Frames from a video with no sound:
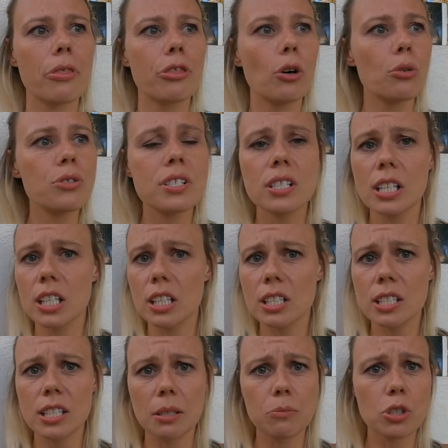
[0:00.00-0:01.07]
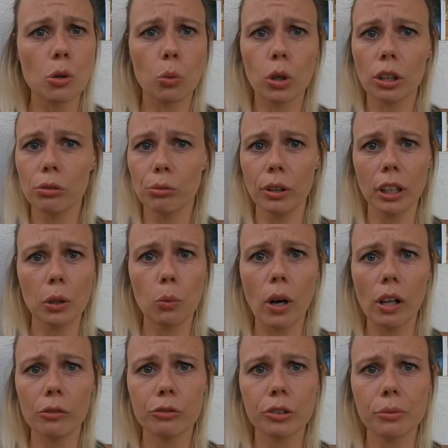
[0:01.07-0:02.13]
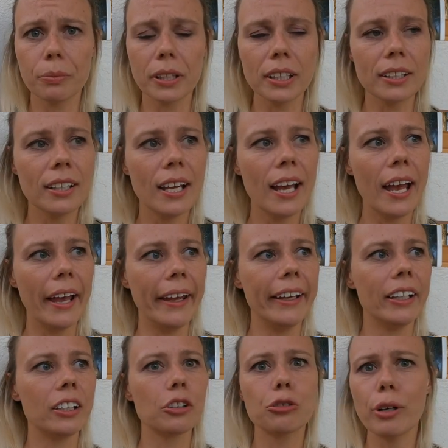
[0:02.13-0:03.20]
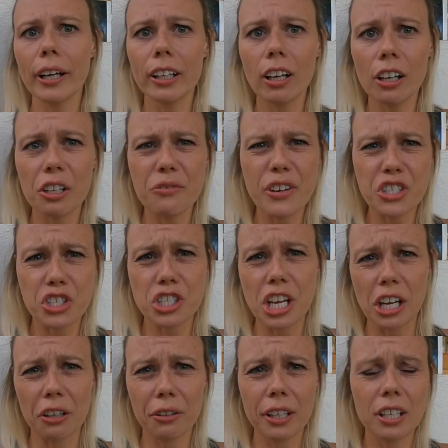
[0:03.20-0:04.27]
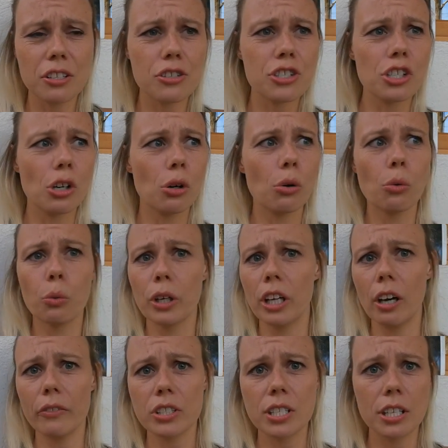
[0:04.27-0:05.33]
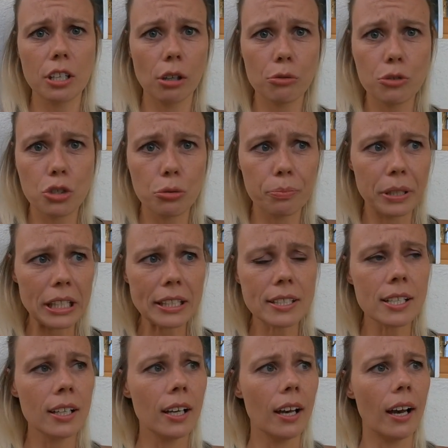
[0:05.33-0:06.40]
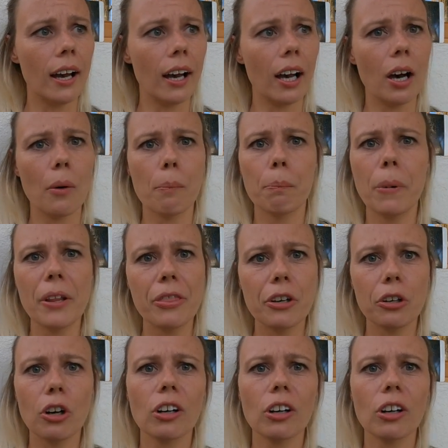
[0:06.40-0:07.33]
Those things seem to work really well for me. And Greg and I are vegetarian, so we obviously don't do meat, but there